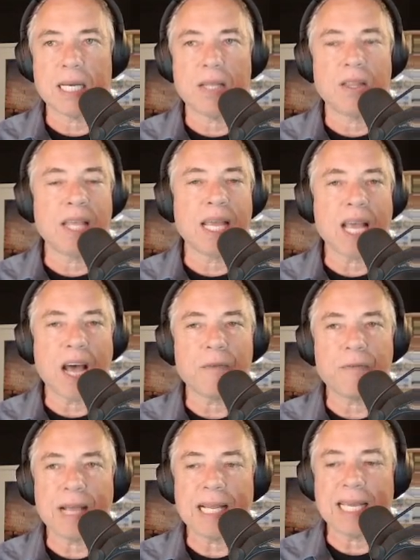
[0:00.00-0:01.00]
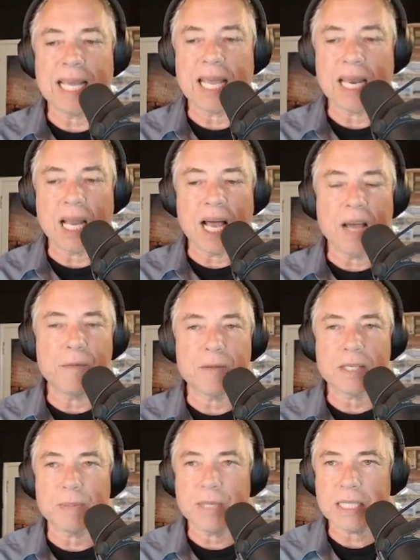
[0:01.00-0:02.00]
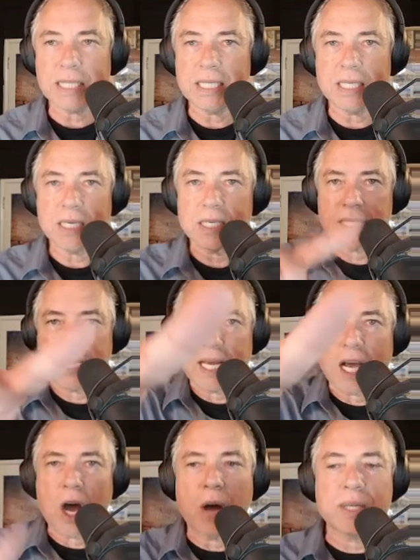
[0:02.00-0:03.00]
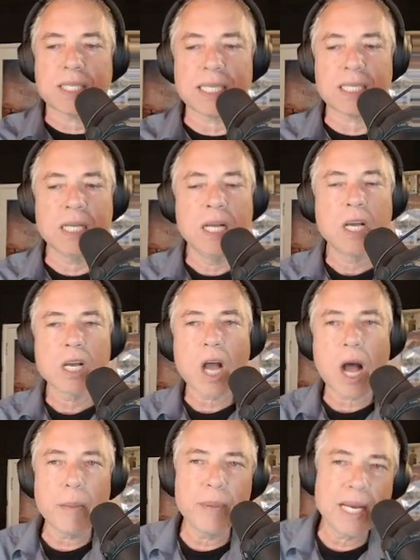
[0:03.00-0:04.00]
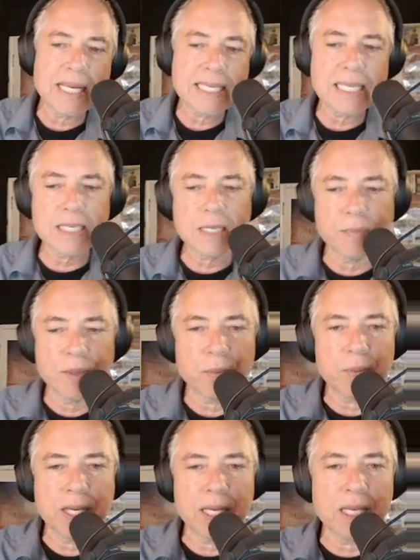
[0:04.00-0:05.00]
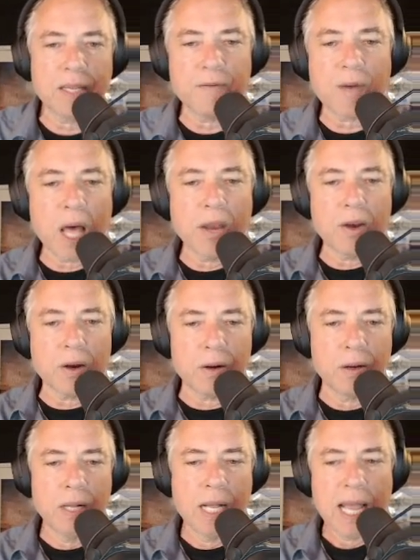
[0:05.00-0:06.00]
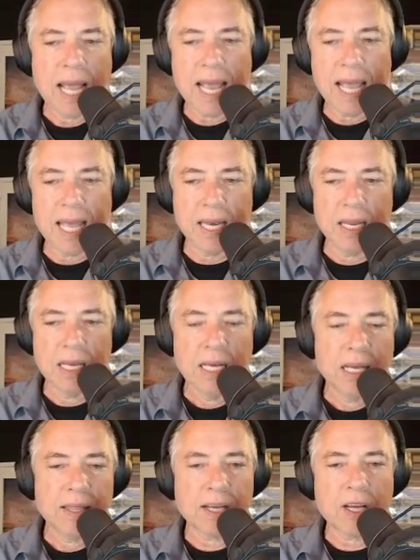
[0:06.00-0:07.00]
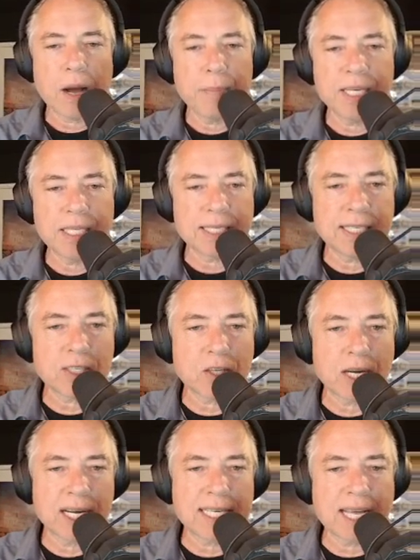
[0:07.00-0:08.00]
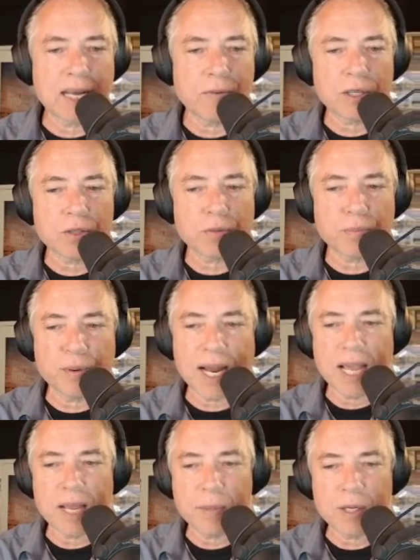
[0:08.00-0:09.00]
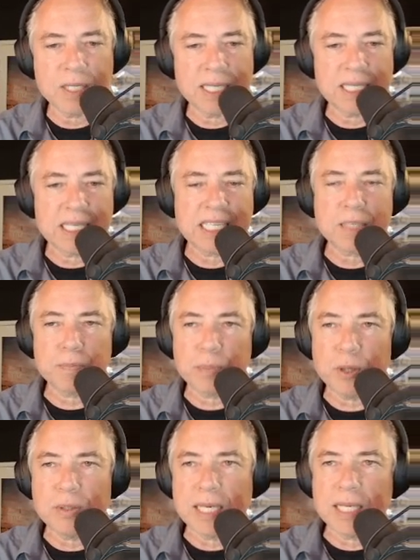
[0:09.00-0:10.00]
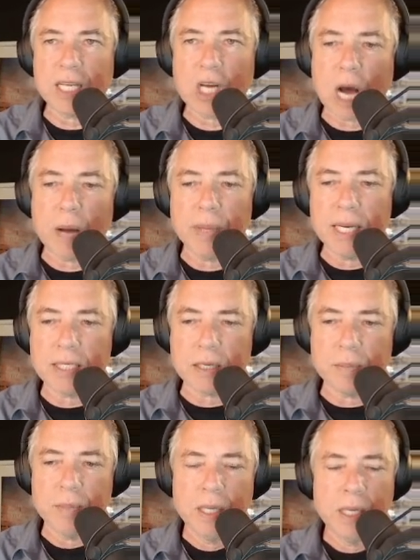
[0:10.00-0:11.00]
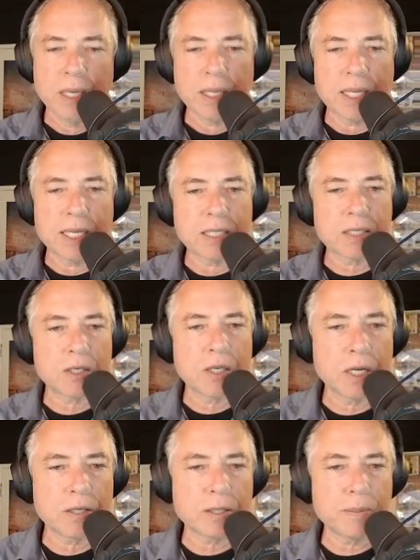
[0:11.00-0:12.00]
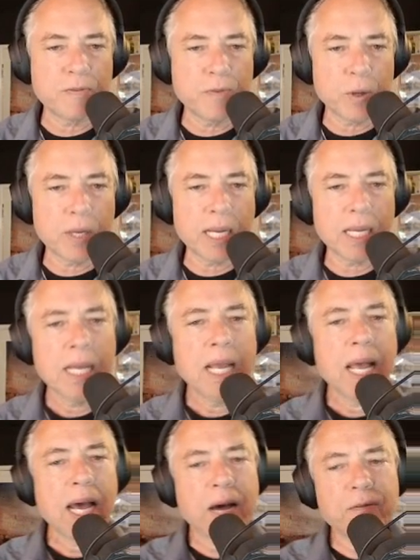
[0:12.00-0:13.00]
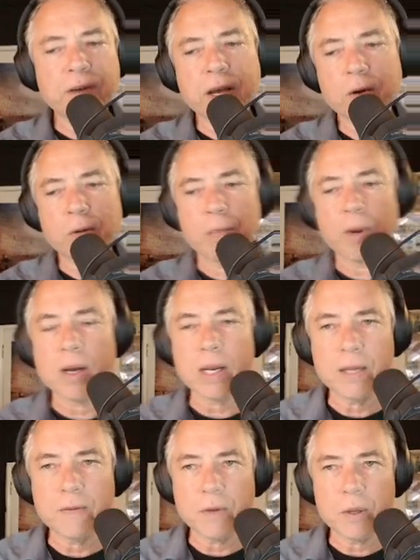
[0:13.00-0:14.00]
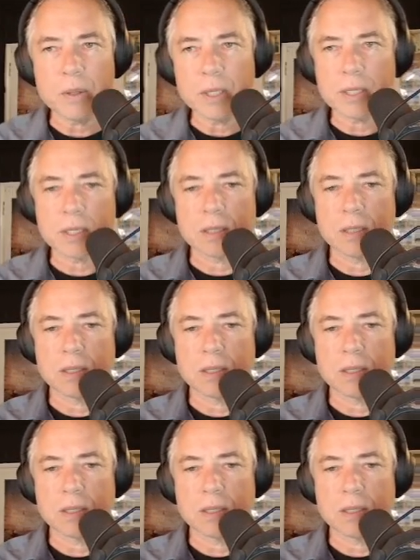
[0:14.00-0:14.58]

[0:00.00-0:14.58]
they are failing in life. It's much easier to say, oh, it's this communist system that we live under, and the commies are just trying to take Russell Brand because he's exposing the communism that is, you know, subverting our vital bodily fluids.